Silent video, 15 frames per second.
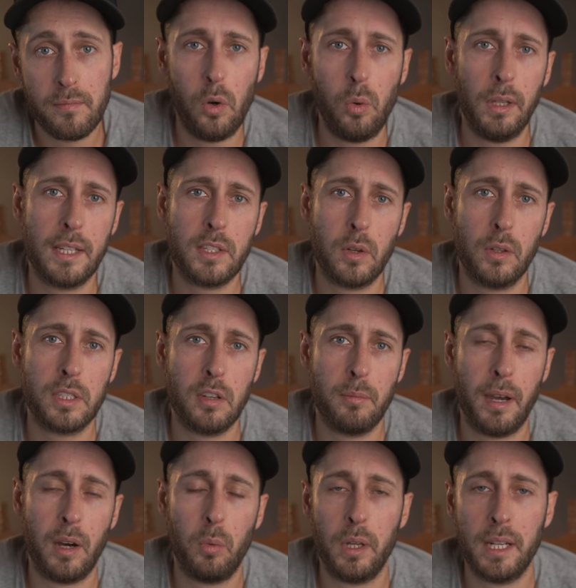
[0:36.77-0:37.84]
or while I talk to
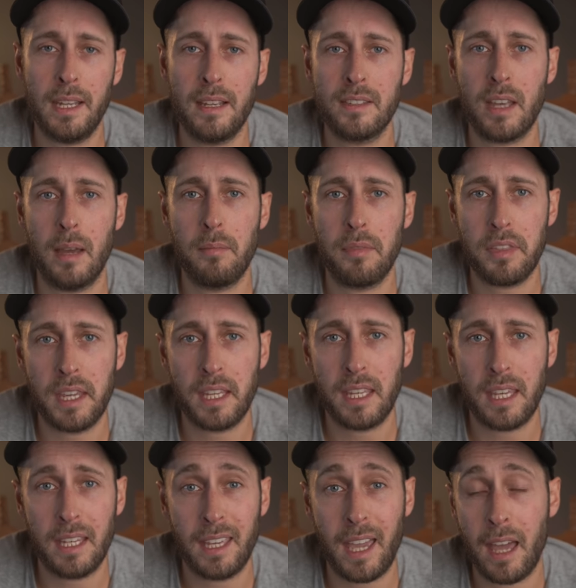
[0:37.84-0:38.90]
you about what it is that I'm
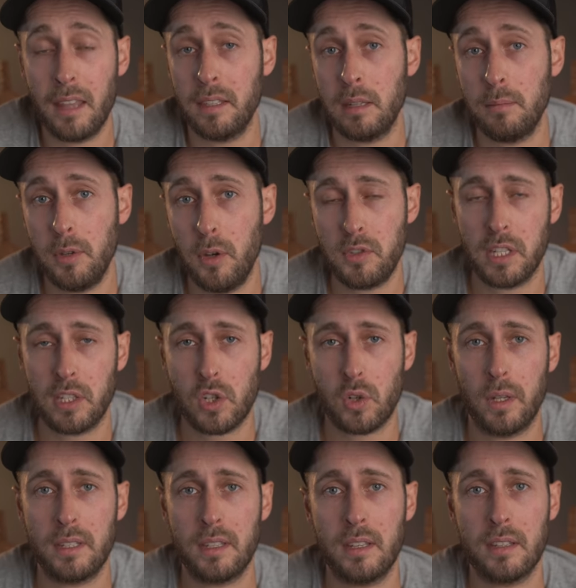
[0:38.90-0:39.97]
thinking and the music
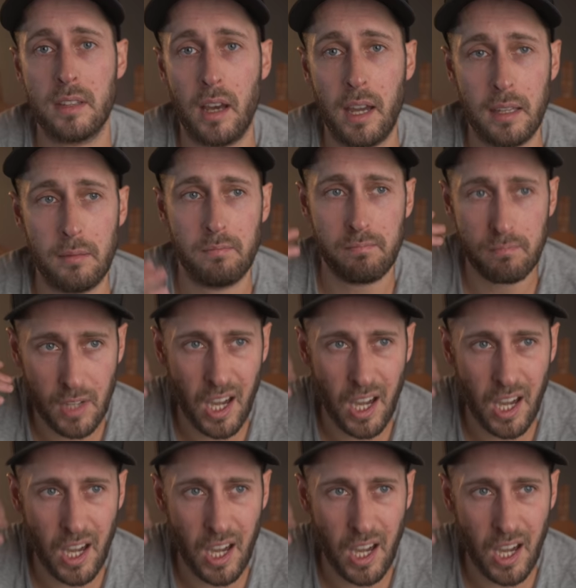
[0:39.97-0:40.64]
choices that I